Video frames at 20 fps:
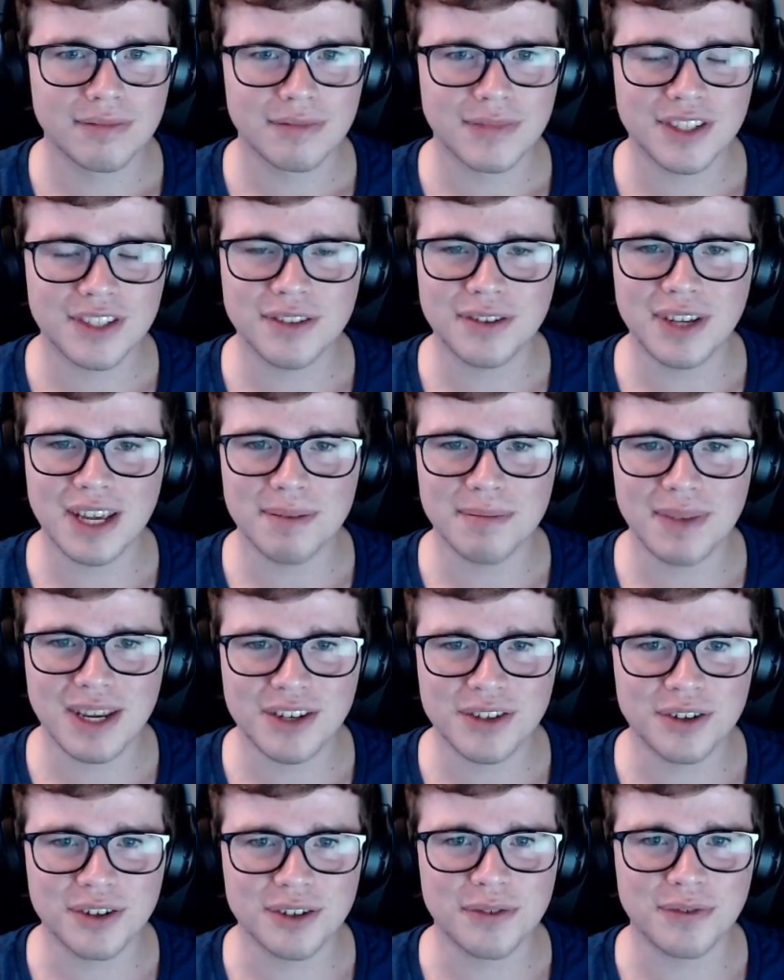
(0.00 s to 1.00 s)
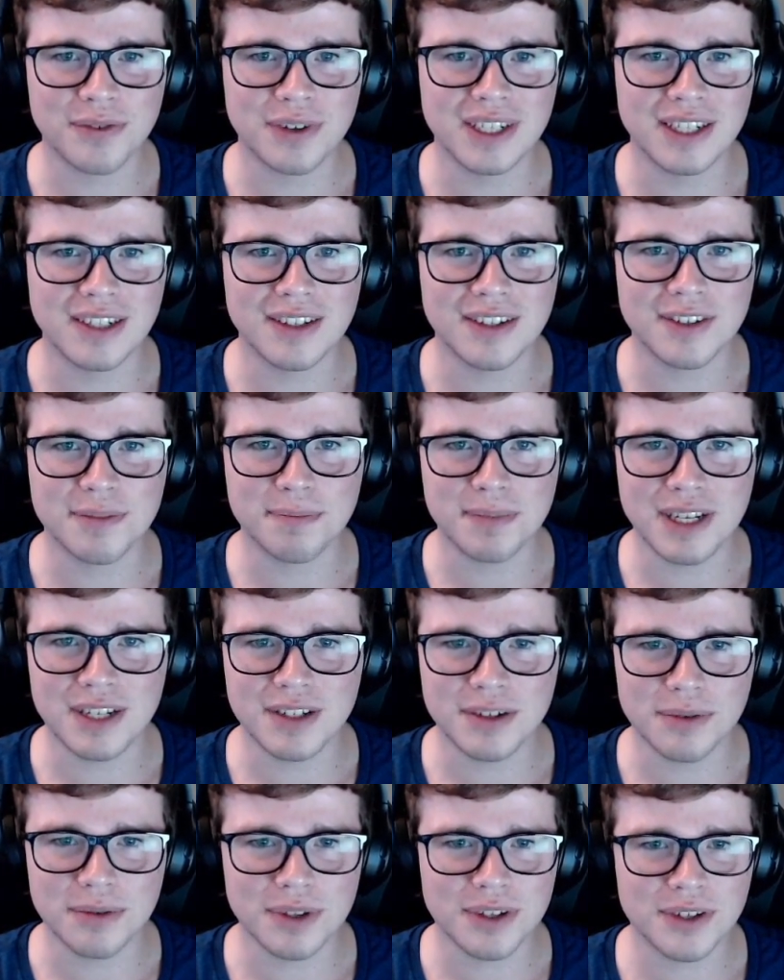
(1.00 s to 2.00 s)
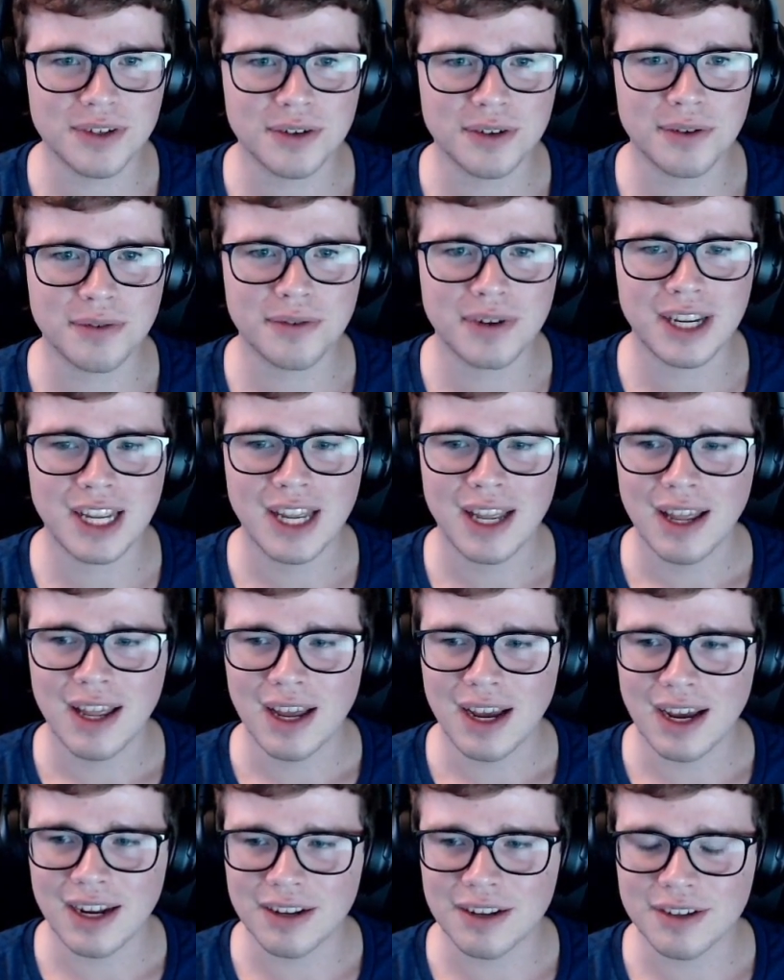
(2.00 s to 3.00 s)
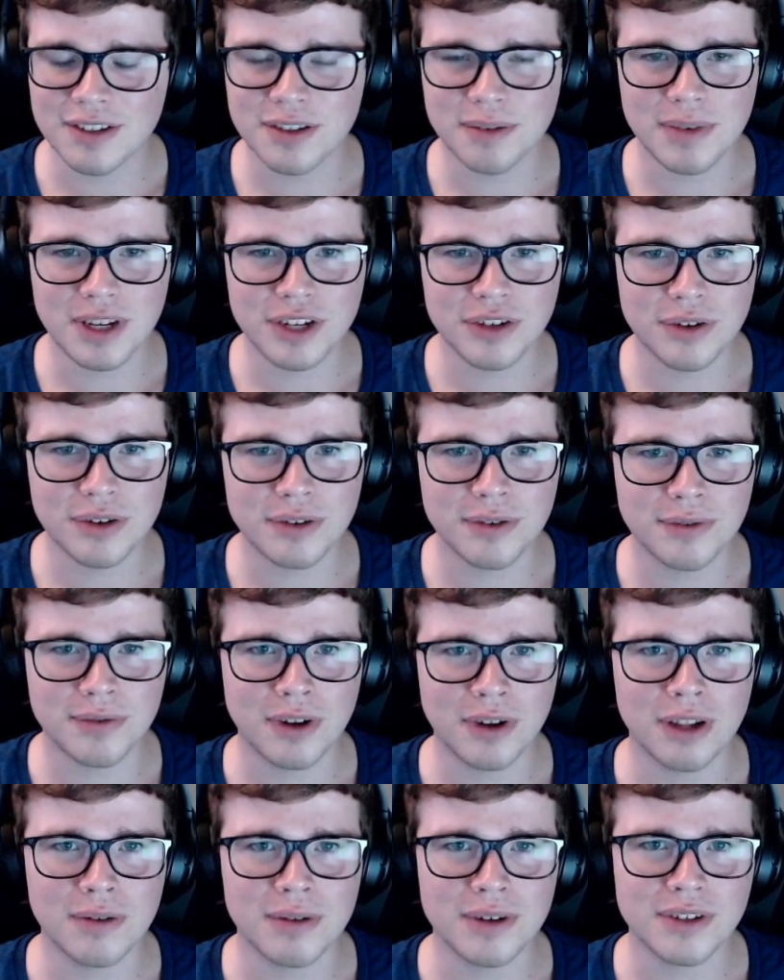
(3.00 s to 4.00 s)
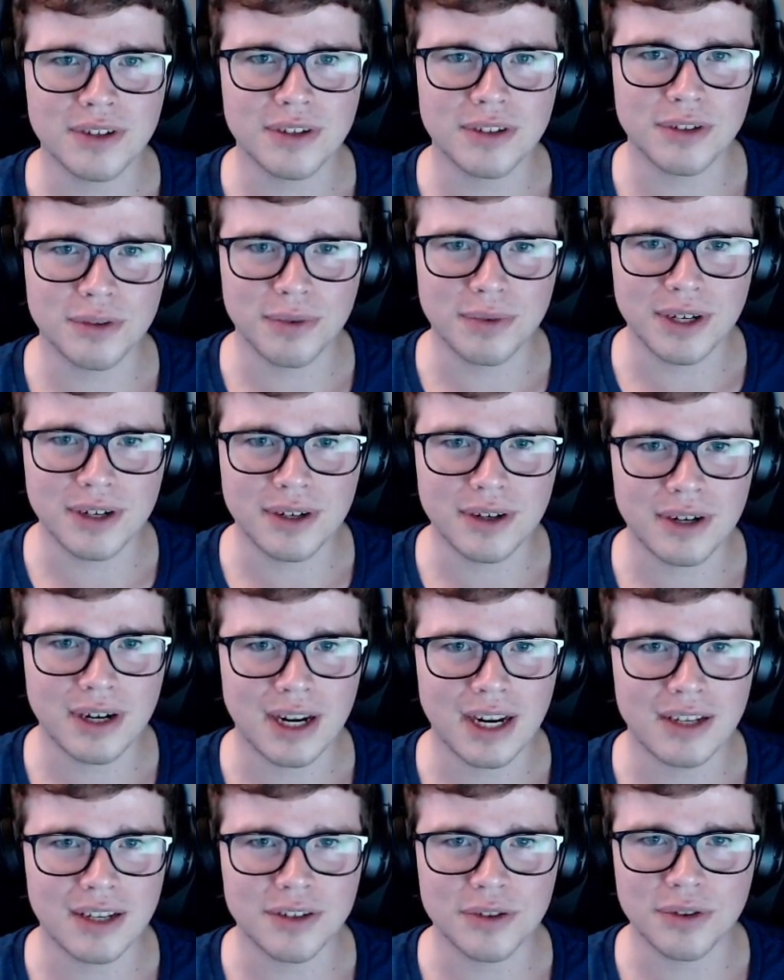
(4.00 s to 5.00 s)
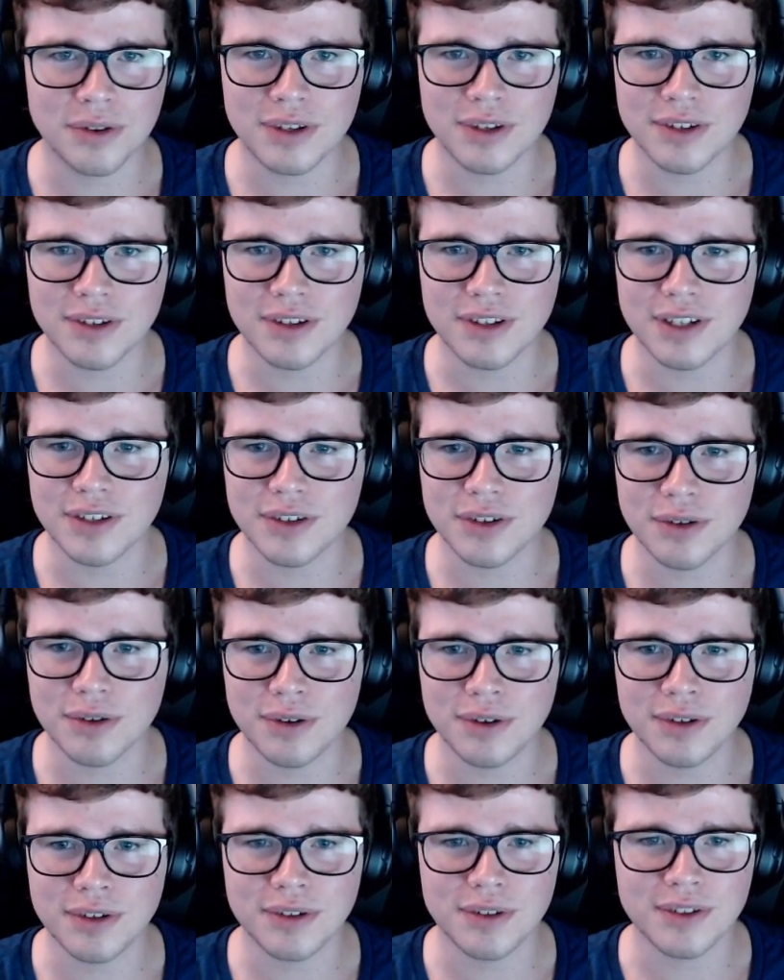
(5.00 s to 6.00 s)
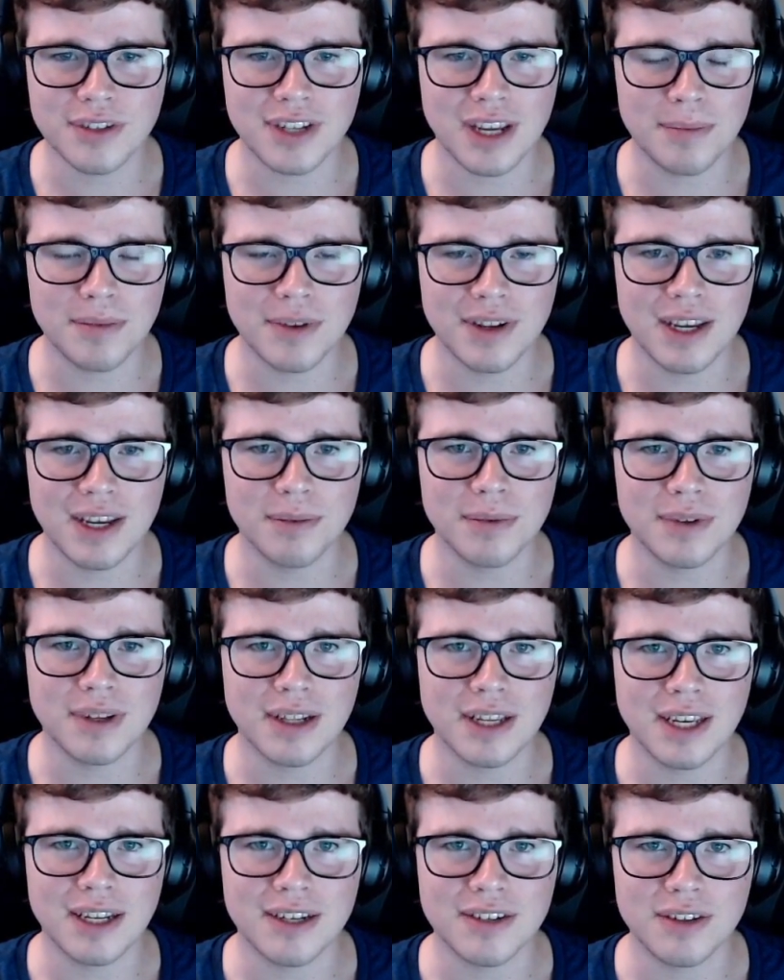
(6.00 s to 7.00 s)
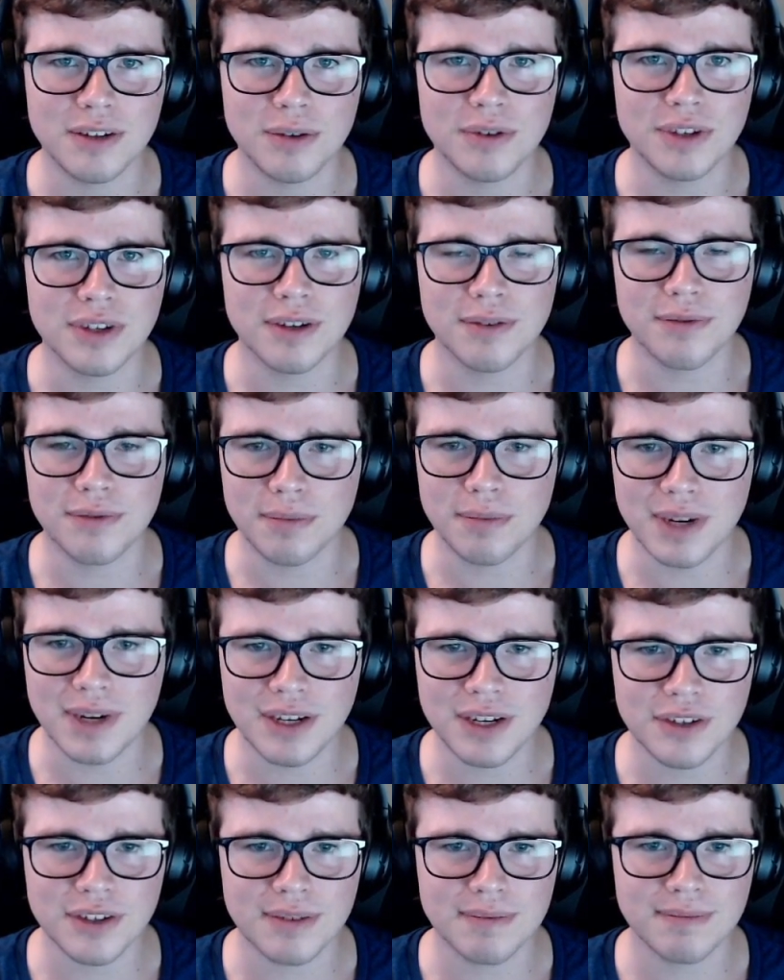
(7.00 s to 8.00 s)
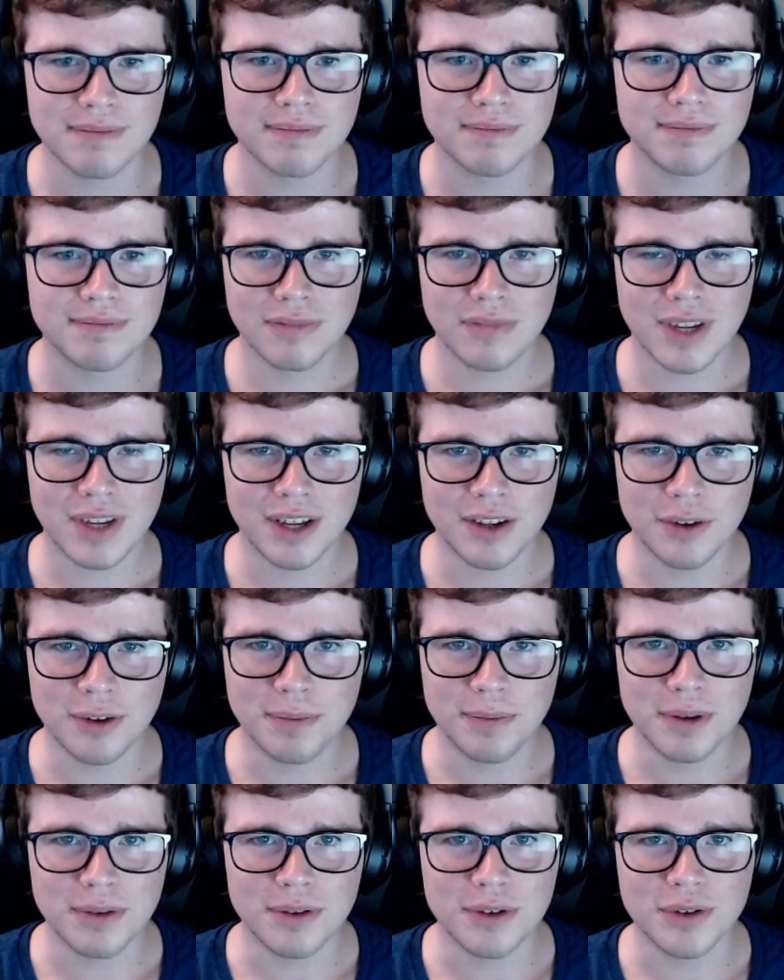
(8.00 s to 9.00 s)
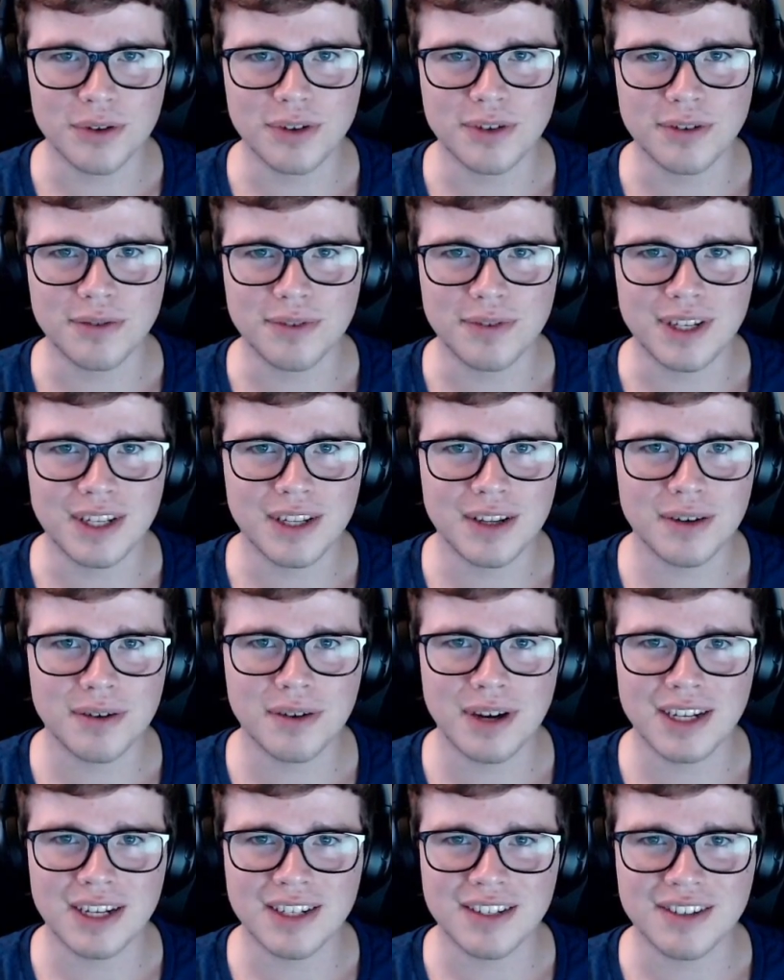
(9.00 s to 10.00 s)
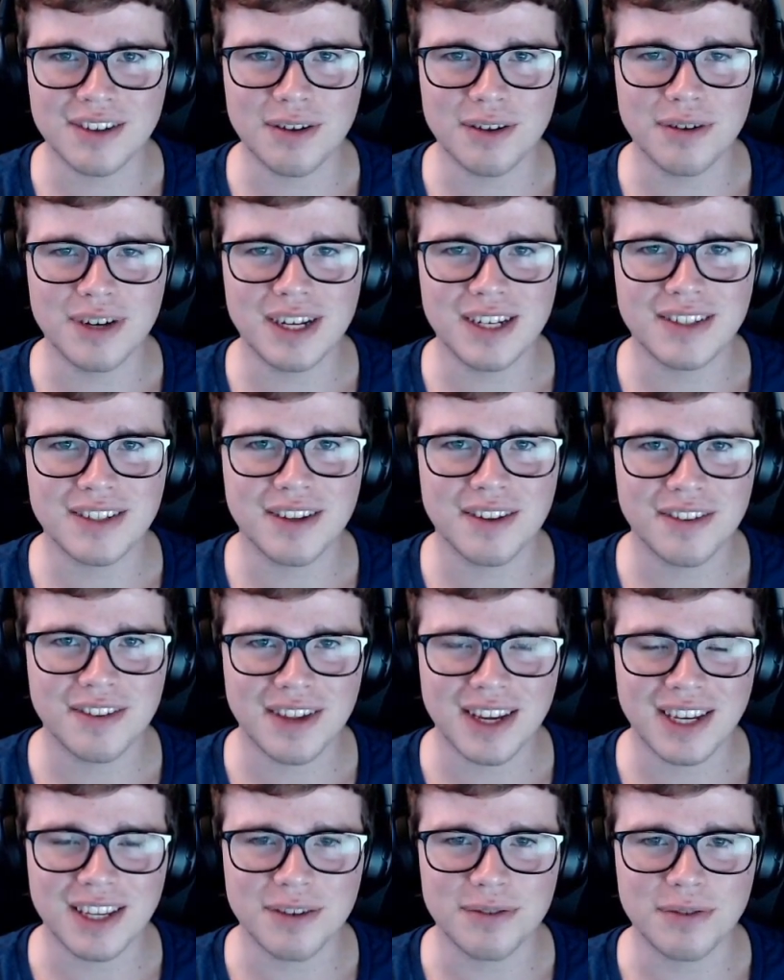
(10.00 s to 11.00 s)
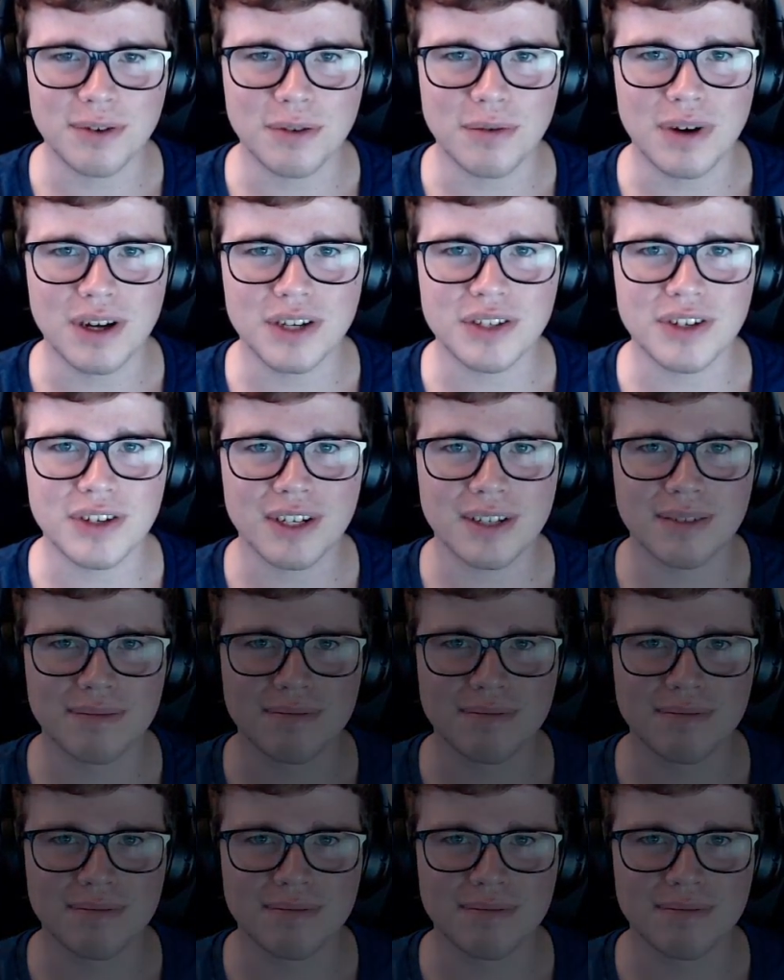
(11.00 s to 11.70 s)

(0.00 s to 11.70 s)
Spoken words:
So yeah, make sure to fill in the Speed Duel survey, and also make sure to follow us on Twitter and join us on Discord to stay up to date with the latest news and information. I hope you enjoyed the video, and as always, thank you for watching.